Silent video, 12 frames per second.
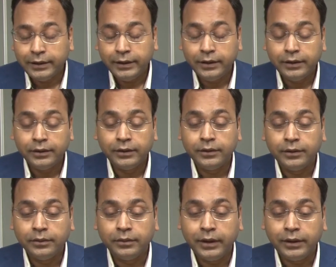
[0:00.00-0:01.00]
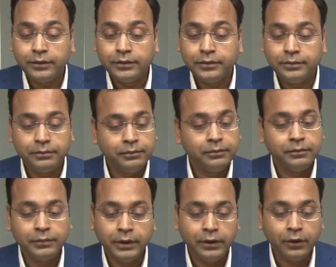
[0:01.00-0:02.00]
I think
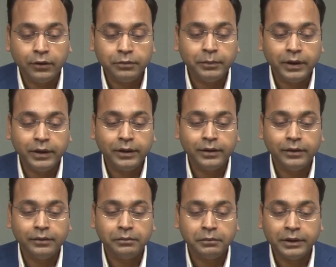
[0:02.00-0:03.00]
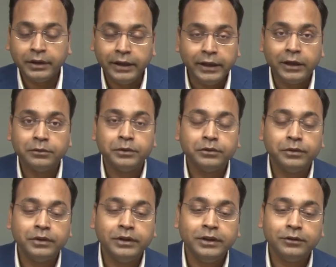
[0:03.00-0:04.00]
in all of my other engagements
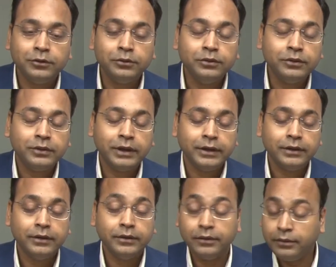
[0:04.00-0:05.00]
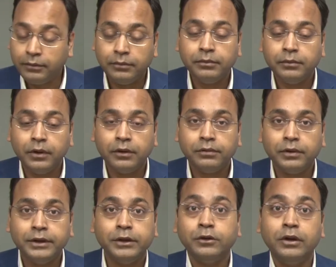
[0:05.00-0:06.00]
with the students of
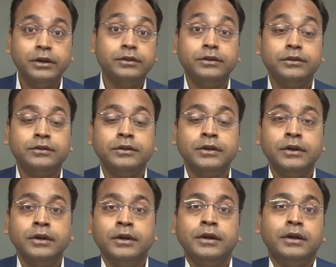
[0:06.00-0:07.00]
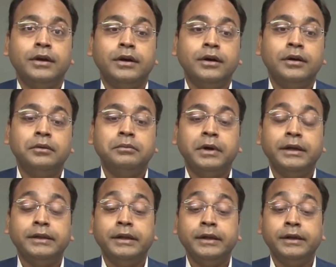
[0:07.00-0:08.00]
other colleges, I
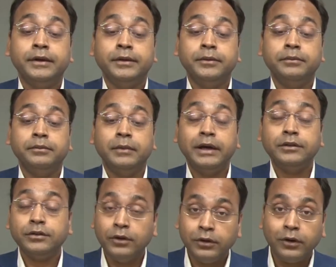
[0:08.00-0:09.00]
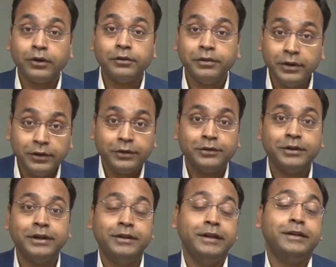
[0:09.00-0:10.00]
think I saw a lot of interest.
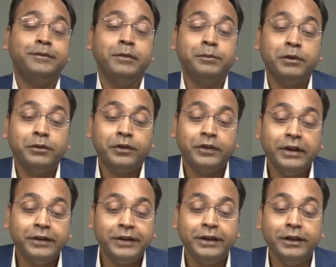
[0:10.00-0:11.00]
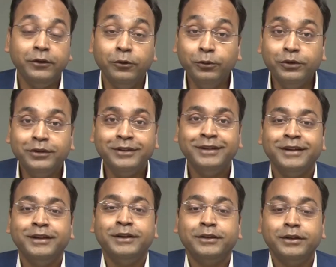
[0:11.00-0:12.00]
I think people were really, really glued.
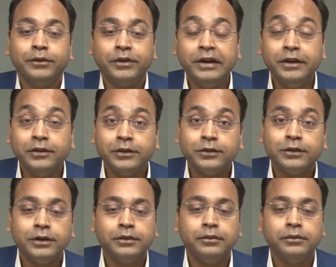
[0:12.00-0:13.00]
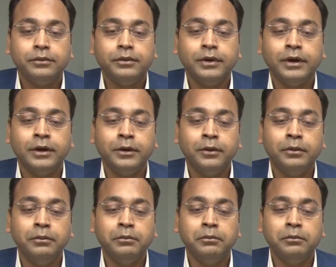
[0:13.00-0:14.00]
They were really interested.
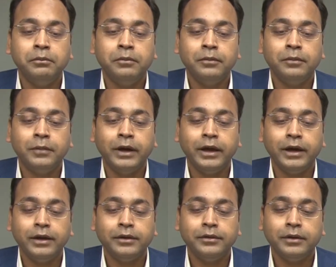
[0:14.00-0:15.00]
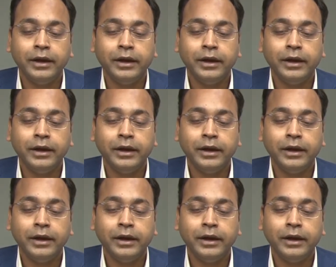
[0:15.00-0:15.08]
I